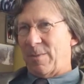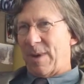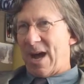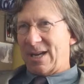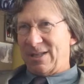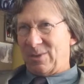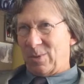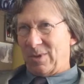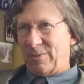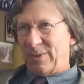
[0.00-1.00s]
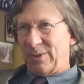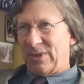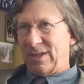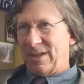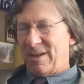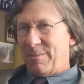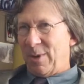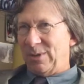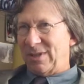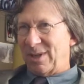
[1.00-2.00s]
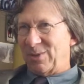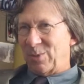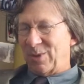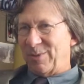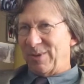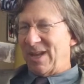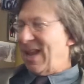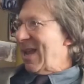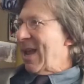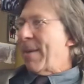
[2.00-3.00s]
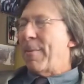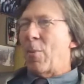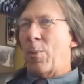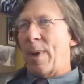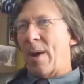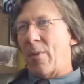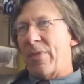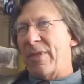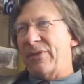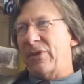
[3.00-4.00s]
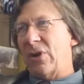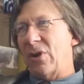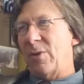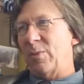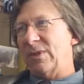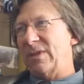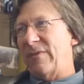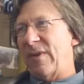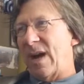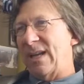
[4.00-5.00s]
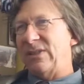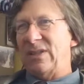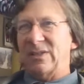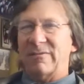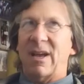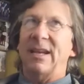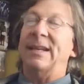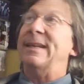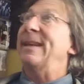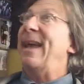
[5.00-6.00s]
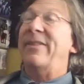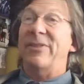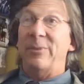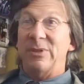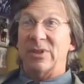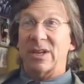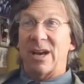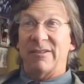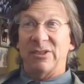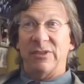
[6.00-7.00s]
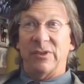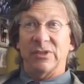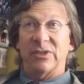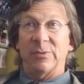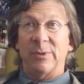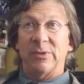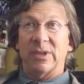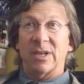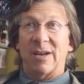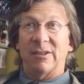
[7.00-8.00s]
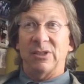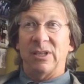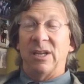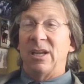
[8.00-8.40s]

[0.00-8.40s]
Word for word: So Bach is world music, Mozart's world but the term was devised just like ethnomusicology versus musicology.